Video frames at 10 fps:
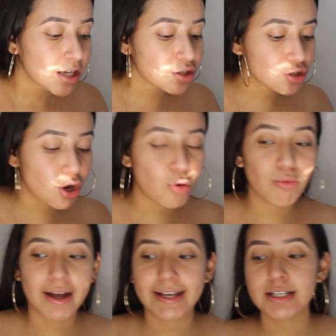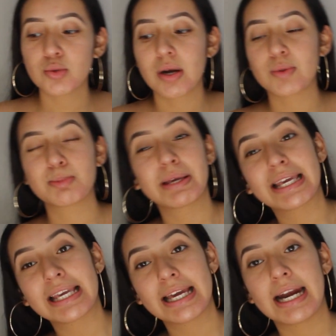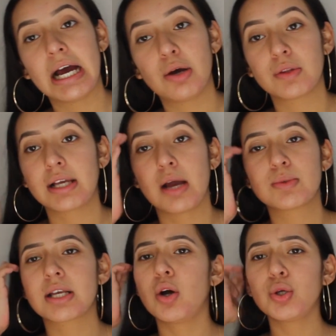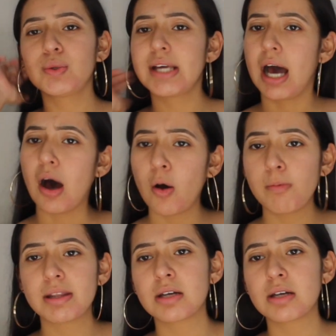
so I guess when I was picking it out, the guy was like, oh, you need help?